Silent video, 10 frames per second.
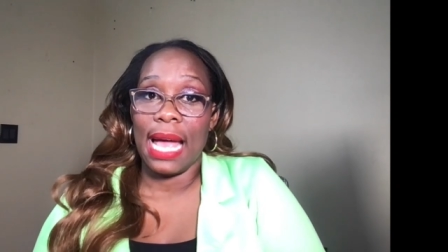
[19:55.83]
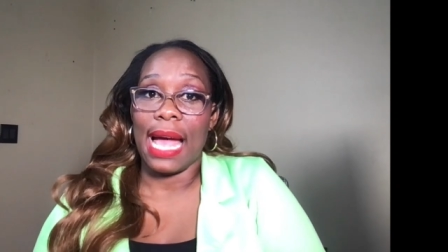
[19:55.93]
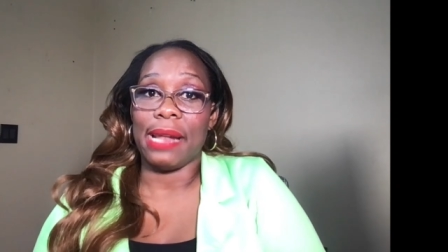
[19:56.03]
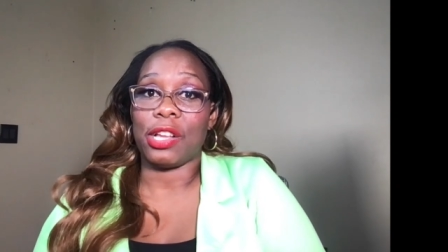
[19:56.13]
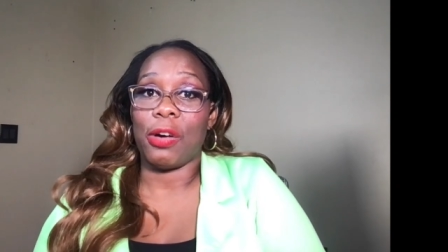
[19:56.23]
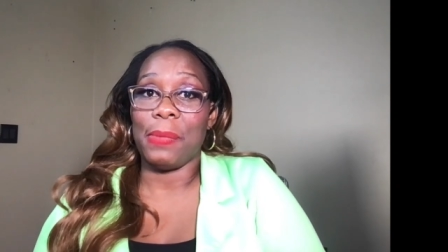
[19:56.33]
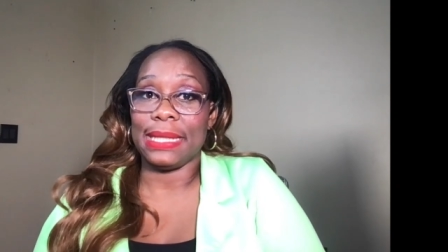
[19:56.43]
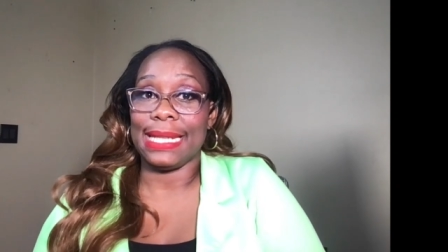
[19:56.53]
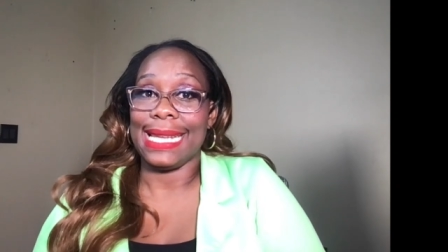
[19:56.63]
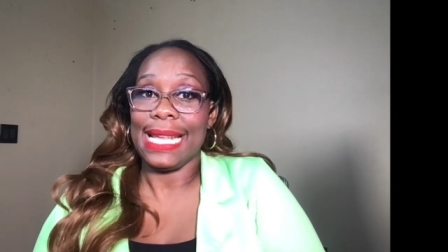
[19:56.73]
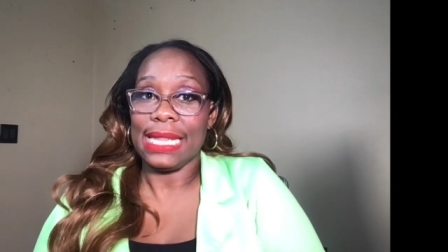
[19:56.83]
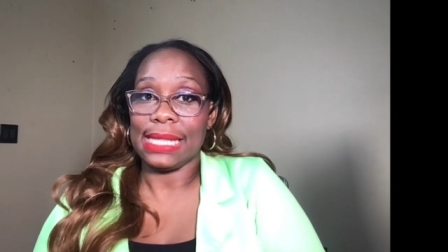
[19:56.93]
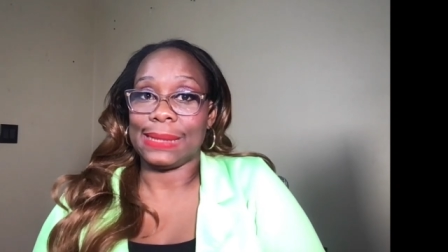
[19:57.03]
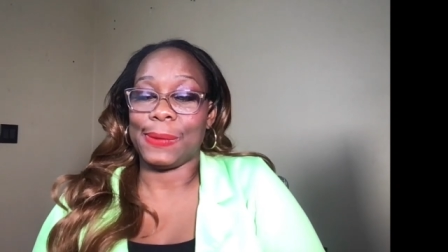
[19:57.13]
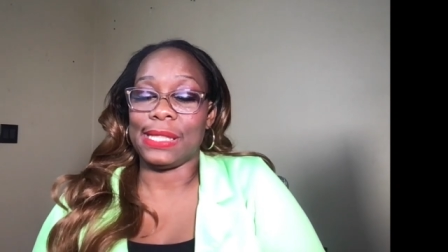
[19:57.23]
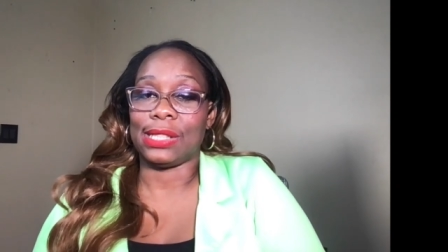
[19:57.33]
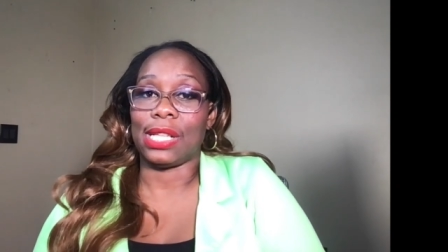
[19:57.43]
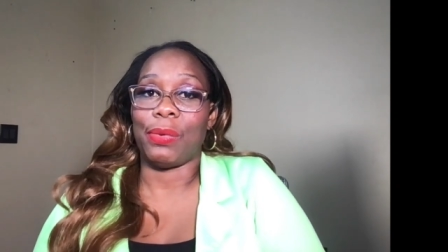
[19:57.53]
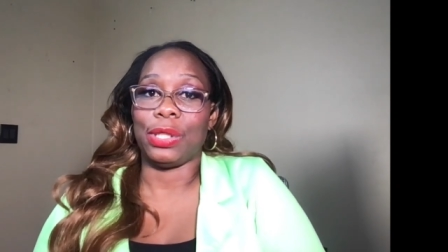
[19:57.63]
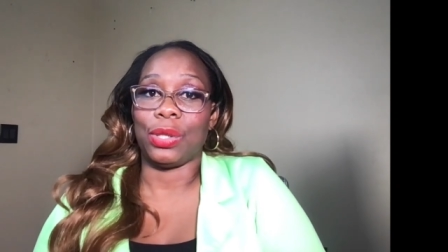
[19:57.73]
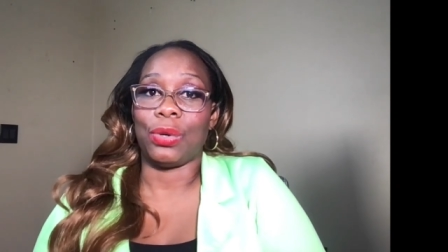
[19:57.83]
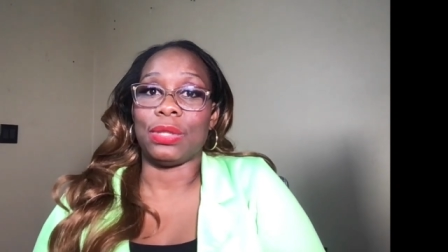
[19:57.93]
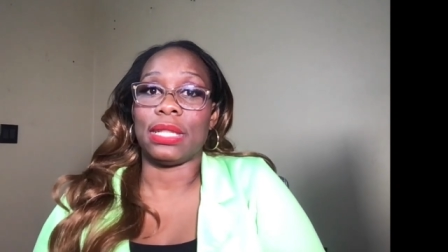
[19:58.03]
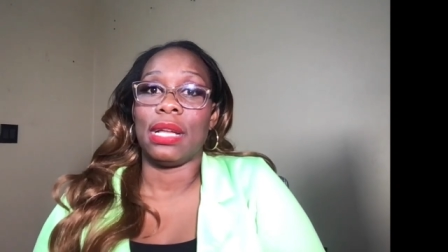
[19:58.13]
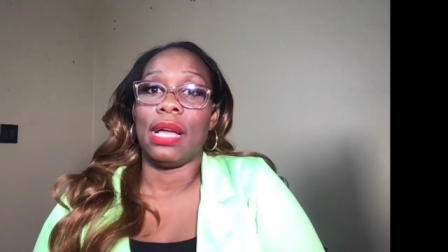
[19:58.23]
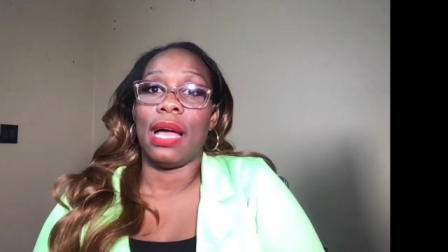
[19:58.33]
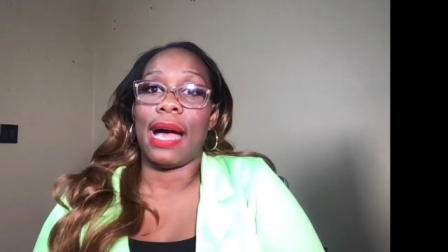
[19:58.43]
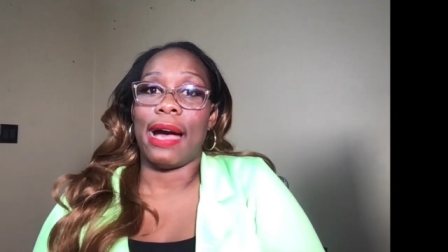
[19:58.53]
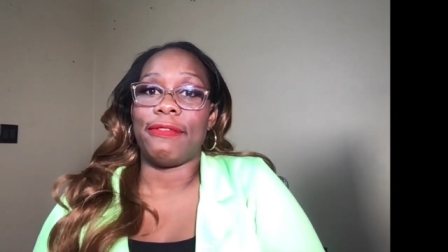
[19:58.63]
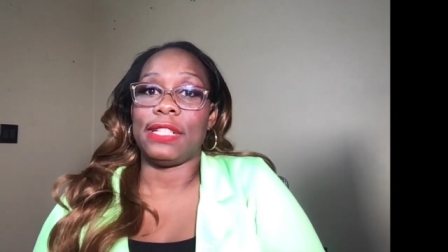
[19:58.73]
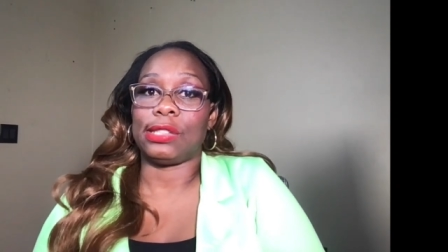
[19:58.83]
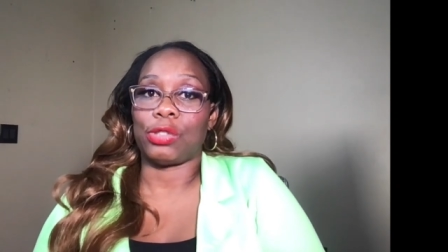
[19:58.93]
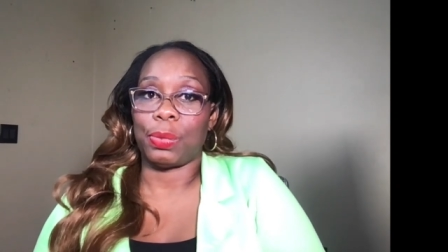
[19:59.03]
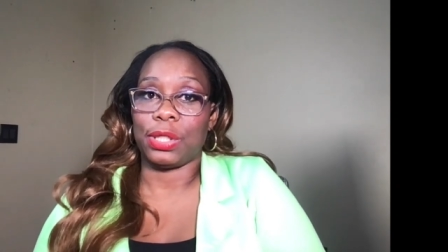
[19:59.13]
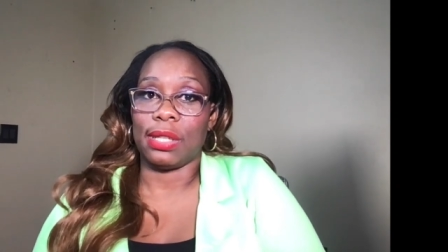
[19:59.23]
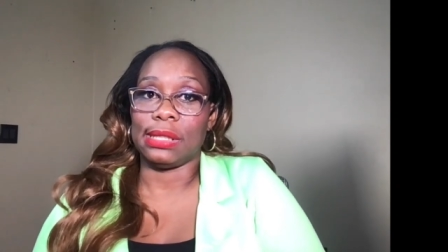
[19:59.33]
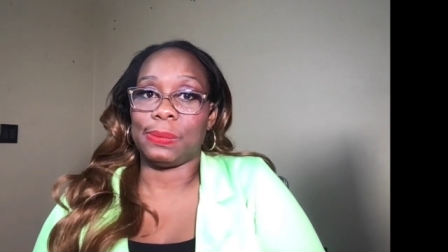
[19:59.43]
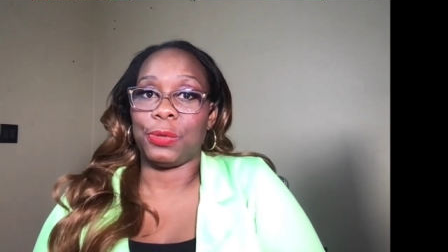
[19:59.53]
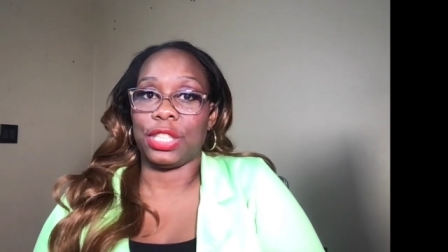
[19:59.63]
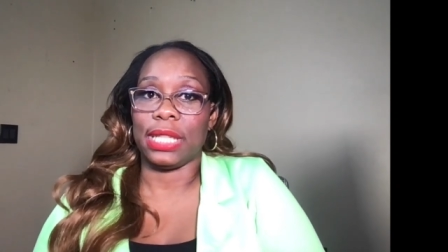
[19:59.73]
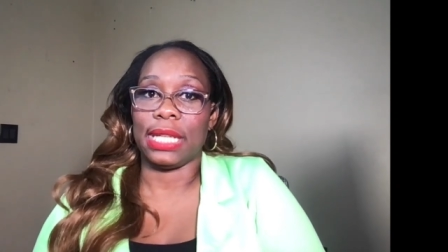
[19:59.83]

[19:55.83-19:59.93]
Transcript: and committed in the spring so that we don't have disruptions pushing